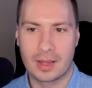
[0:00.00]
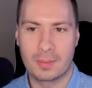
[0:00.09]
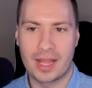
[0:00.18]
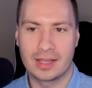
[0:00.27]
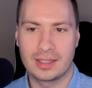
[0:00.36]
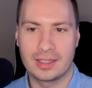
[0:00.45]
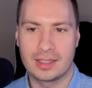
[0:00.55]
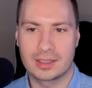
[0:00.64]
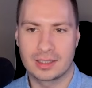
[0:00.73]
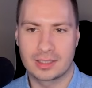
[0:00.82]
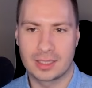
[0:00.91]
Mail-in,
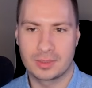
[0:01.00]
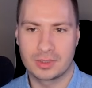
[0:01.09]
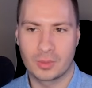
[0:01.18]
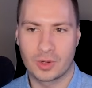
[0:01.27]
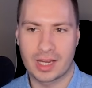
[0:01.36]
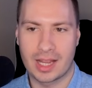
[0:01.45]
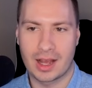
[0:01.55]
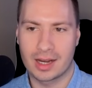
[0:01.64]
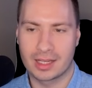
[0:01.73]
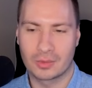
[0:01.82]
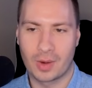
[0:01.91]
it seems a little more
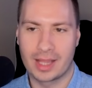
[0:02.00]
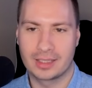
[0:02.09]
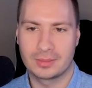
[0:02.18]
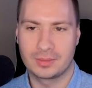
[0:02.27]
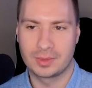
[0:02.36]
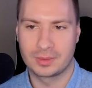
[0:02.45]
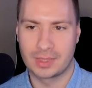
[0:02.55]
chaotic and random.